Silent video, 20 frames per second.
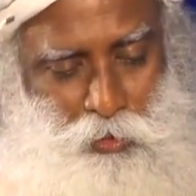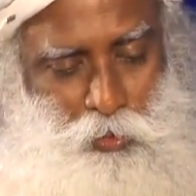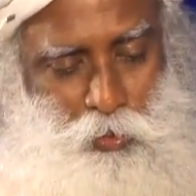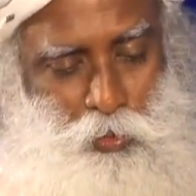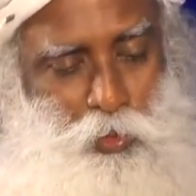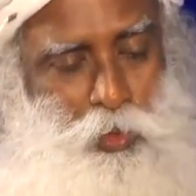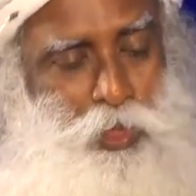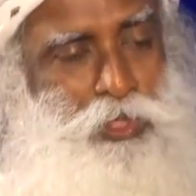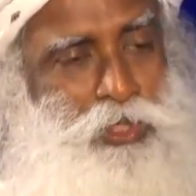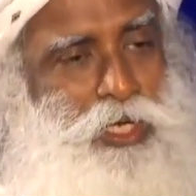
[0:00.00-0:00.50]

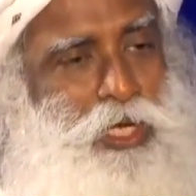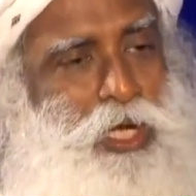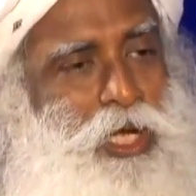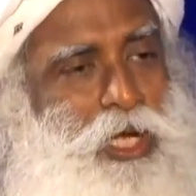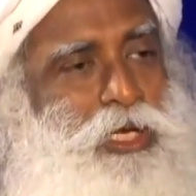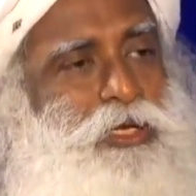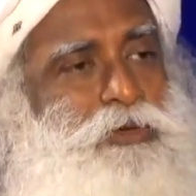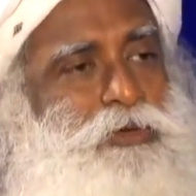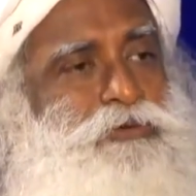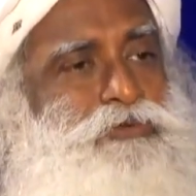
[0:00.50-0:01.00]
what
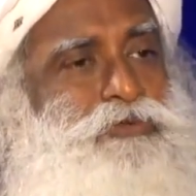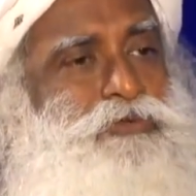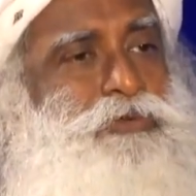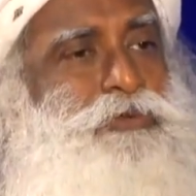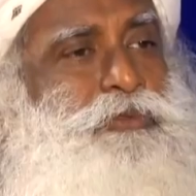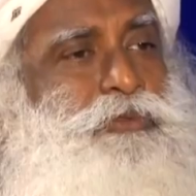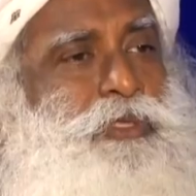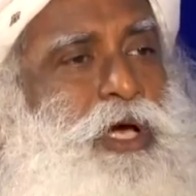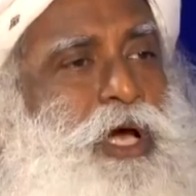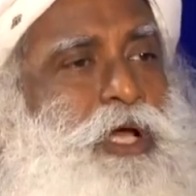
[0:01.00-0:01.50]
kind of
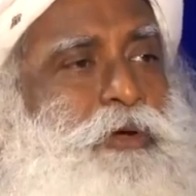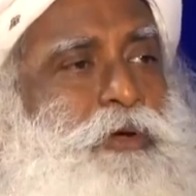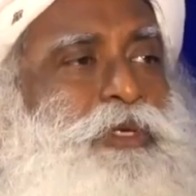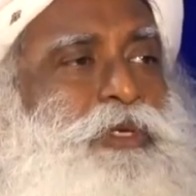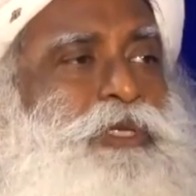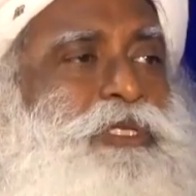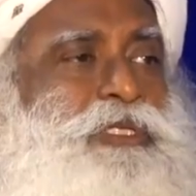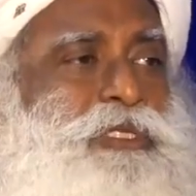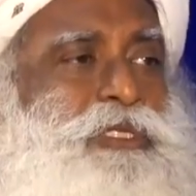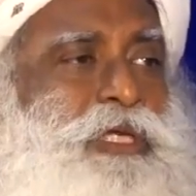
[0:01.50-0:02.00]
food are we
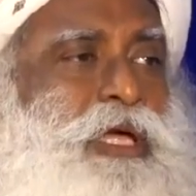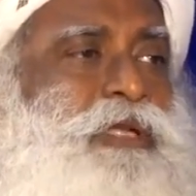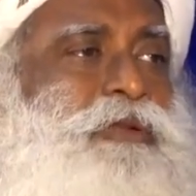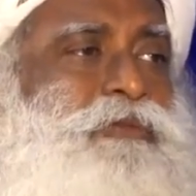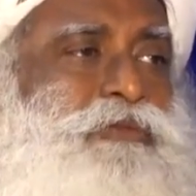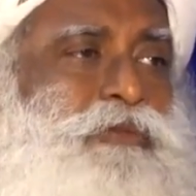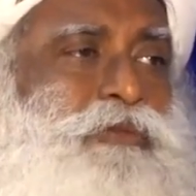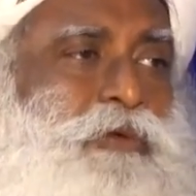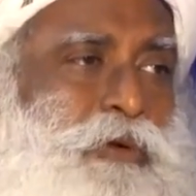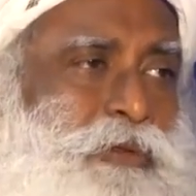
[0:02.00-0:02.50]

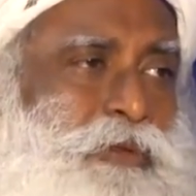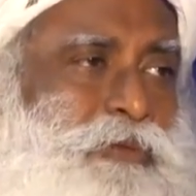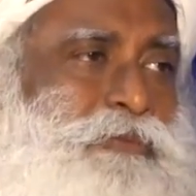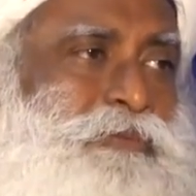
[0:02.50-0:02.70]
designed for.